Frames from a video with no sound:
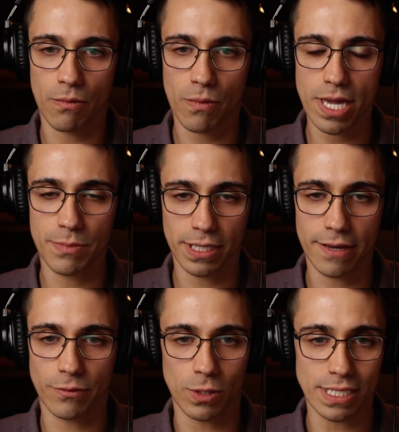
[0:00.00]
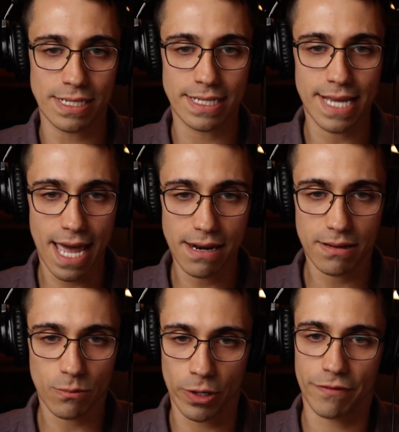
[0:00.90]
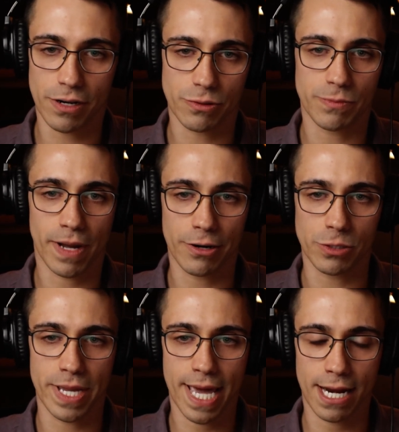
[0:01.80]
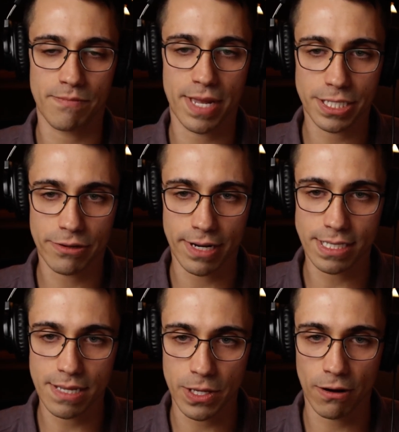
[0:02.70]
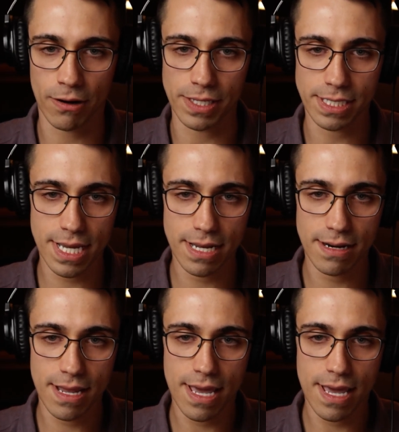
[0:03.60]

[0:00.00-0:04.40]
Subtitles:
he believed, was dead when first responders began administering CPR on the scene,